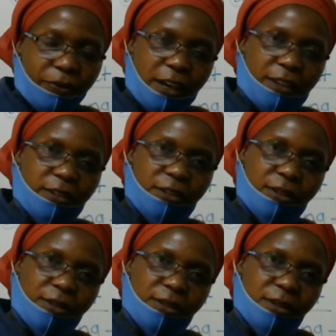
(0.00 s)
there are
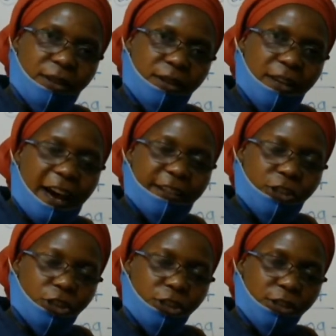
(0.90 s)
these
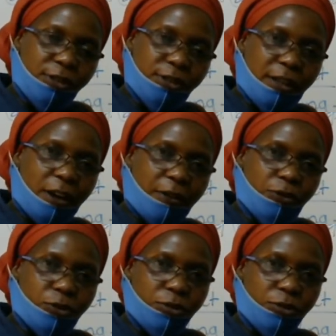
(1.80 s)
non-teaching staff,